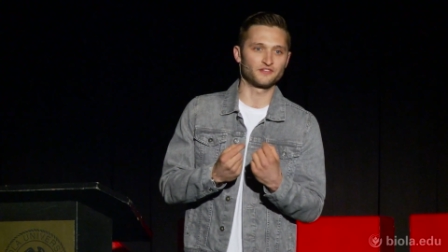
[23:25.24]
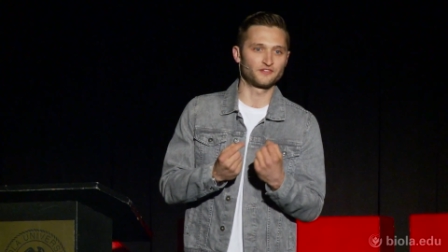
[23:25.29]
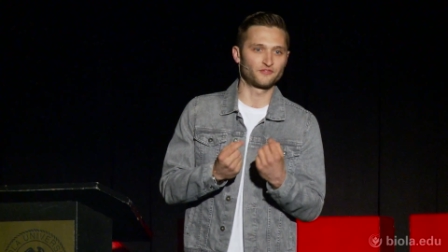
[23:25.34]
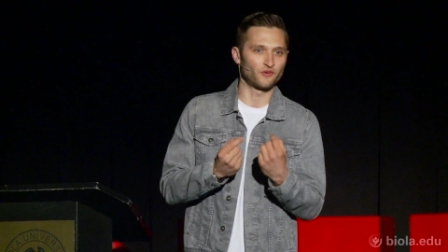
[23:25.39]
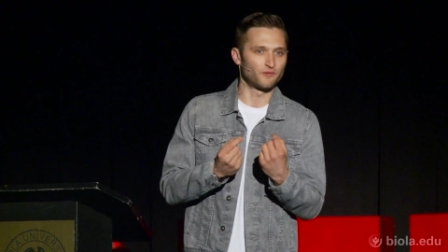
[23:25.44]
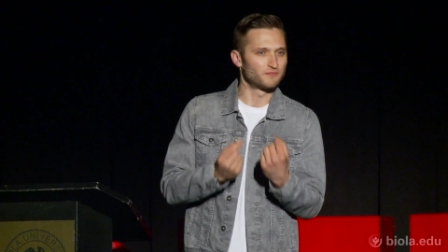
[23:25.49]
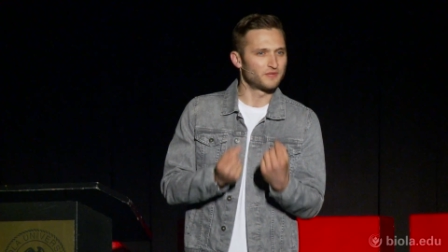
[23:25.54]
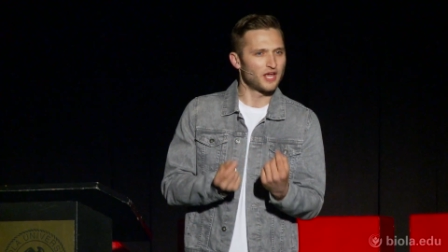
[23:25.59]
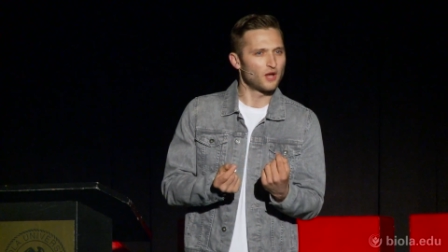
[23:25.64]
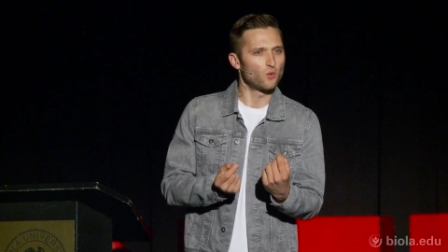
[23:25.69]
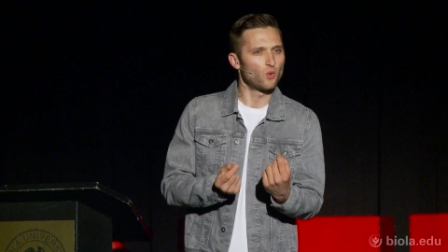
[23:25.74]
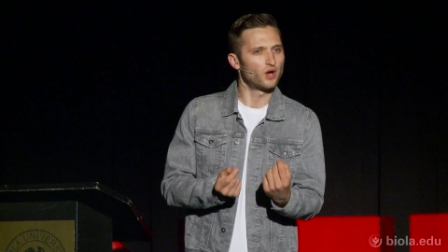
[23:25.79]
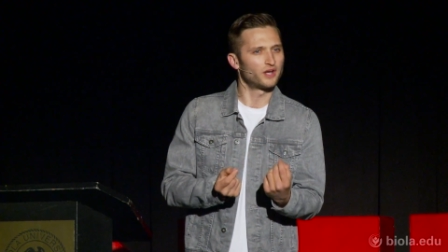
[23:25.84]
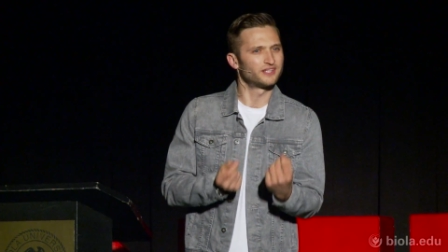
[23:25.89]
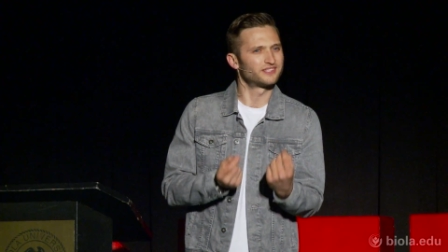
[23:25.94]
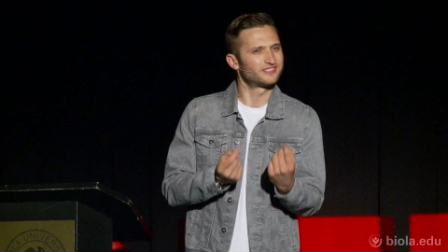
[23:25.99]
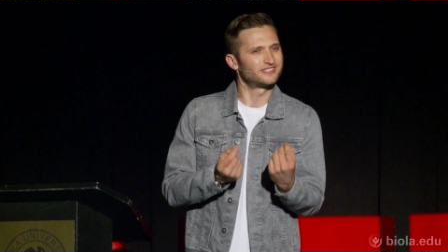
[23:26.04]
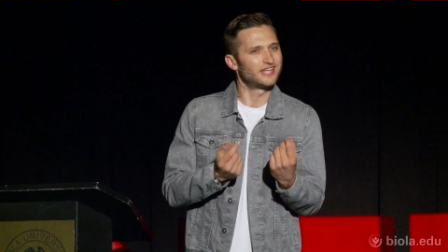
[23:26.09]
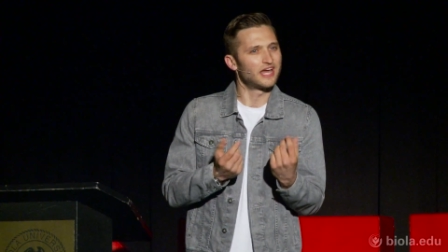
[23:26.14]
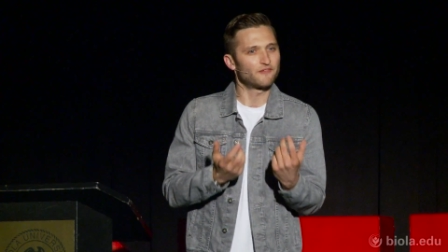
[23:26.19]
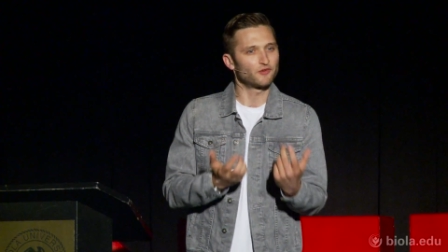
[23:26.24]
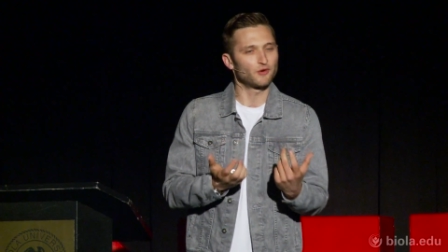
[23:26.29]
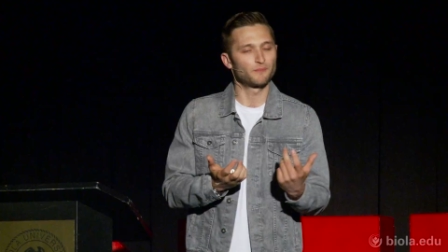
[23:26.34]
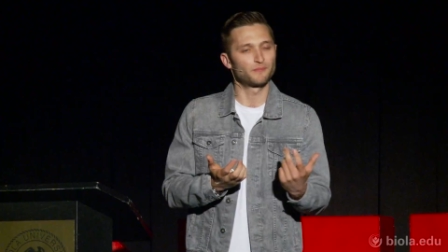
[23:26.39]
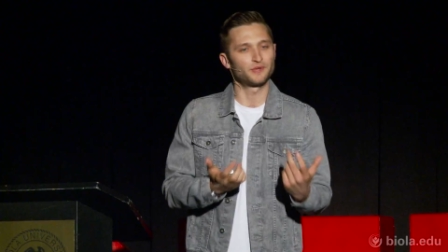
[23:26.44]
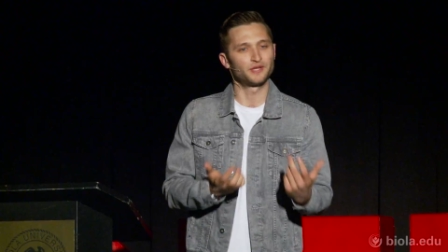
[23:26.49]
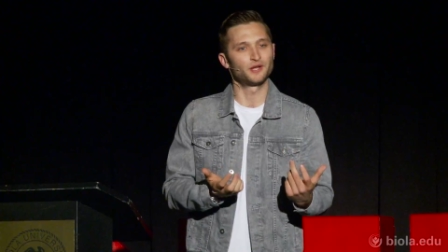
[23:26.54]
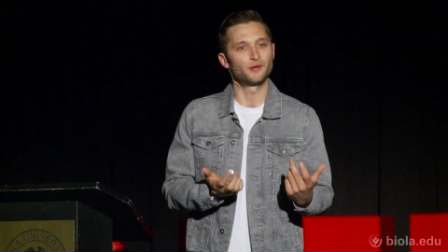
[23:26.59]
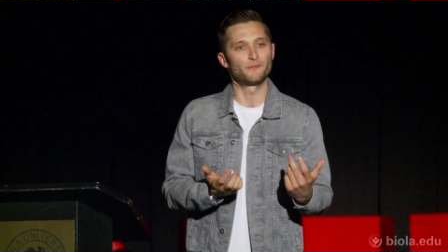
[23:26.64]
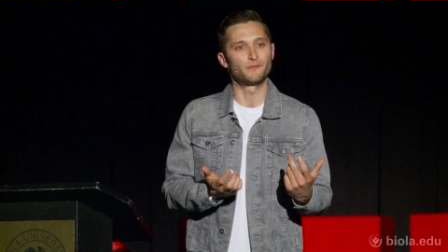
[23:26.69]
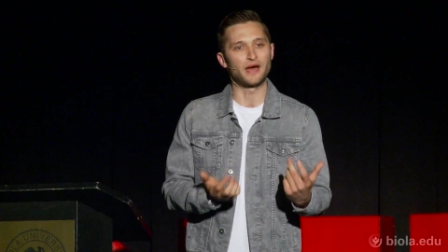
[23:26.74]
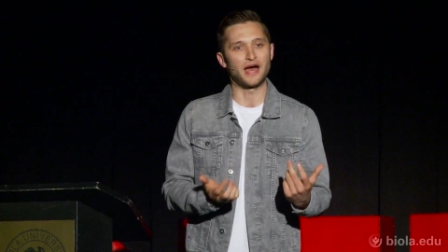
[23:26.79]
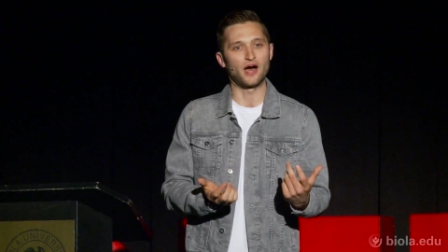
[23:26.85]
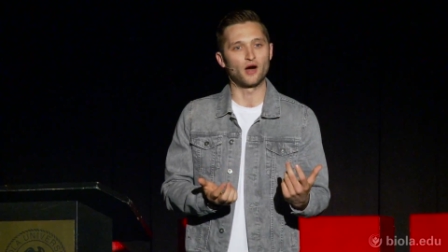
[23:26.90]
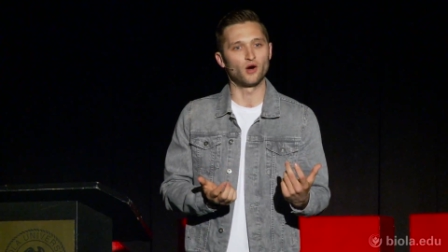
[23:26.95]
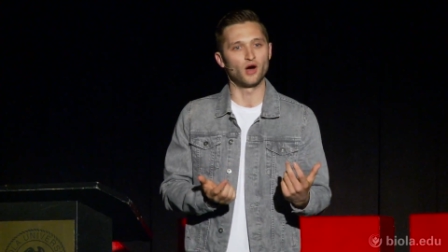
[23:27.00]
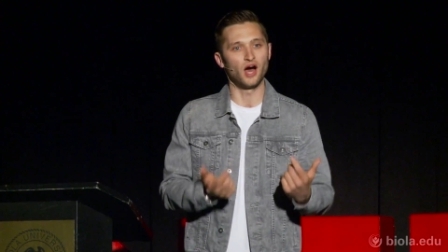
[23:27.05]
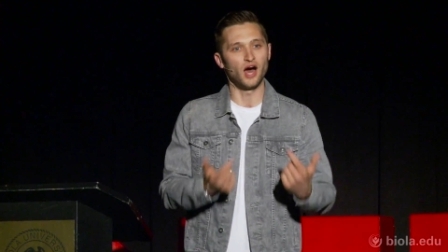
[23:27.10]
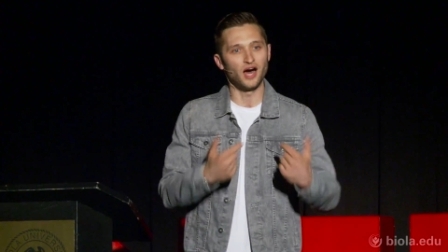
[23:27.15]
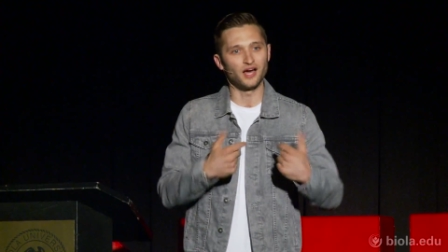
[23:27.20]
from day one, it's never been
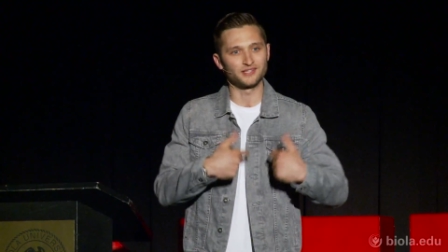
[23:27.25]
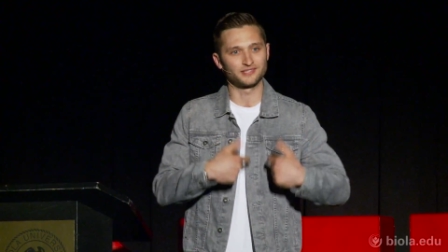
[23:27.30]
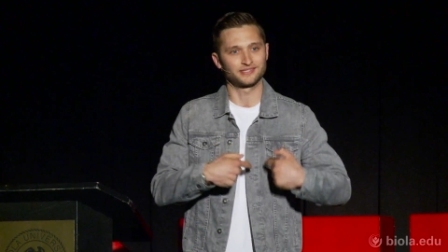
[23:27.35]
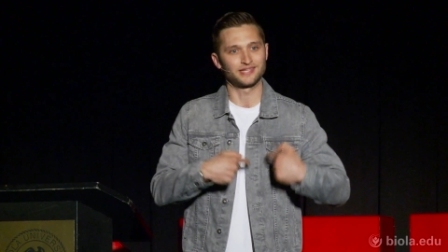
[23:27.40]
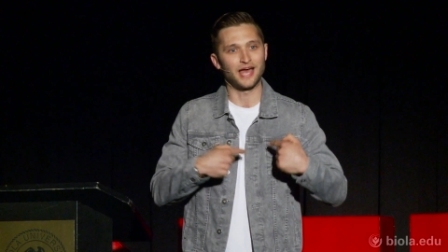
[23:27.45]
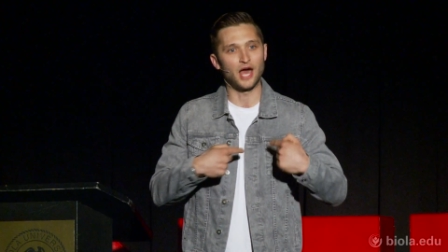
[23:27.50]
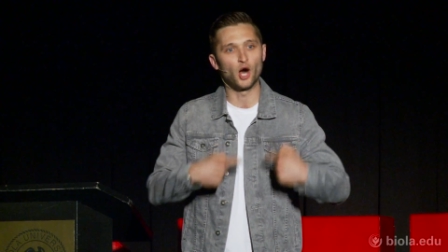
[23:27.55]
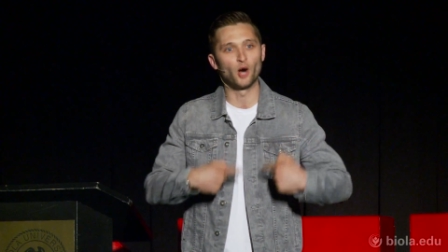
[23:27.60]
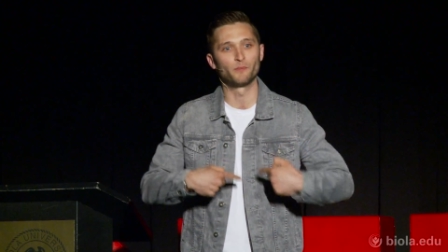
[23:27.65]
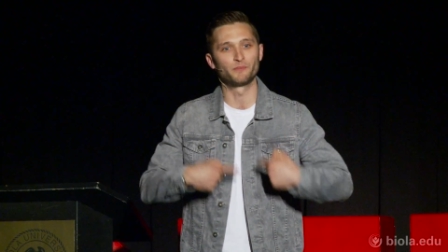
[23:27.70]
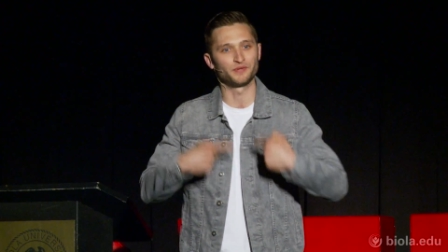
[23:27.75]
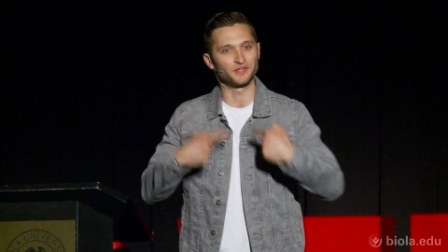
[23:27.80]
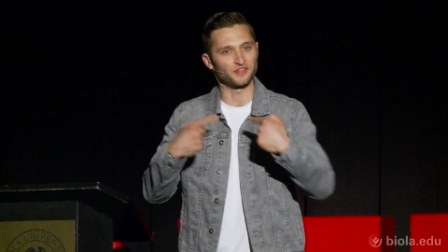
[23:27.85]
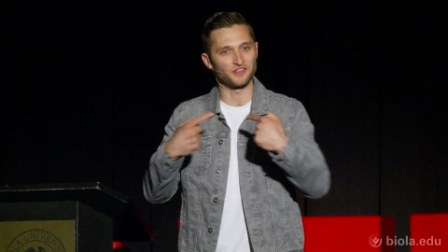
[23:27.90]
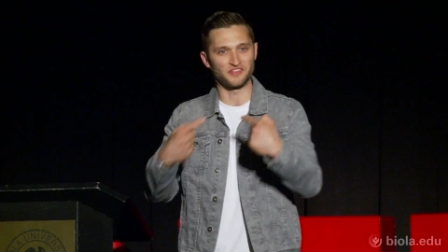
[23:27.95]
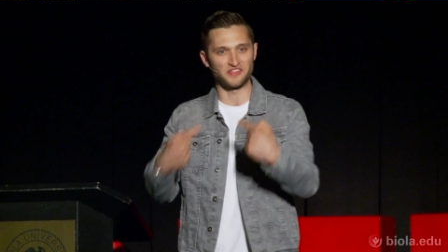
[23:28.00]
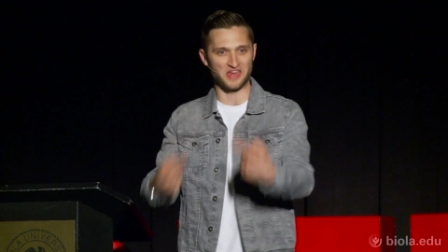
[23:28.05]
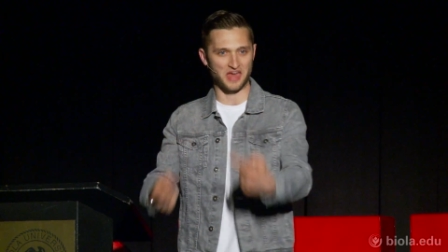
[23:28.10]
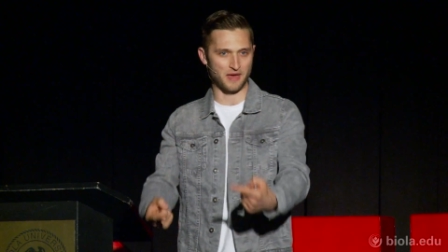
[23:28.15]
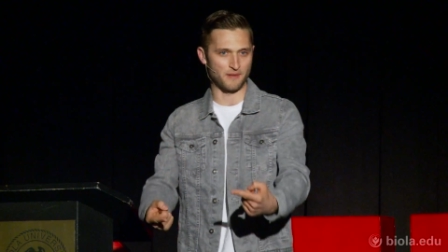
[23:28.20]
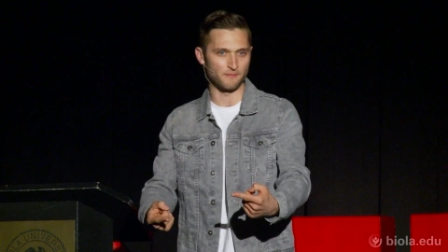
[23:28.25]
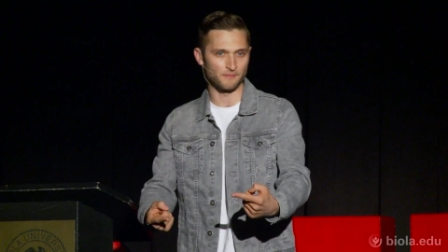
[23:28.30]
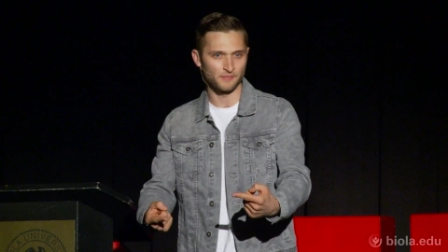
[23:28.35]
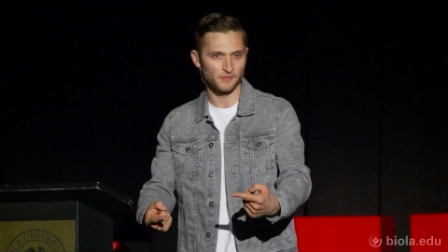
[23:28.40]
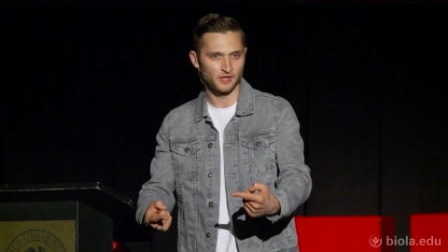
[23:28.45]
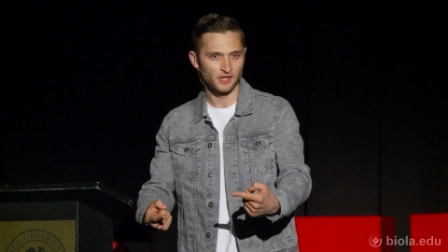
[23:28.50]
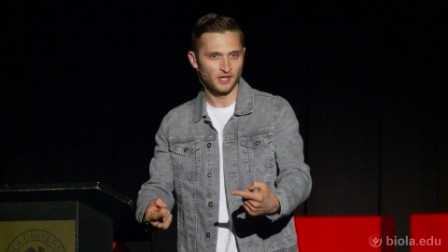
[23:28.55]
about us helping them.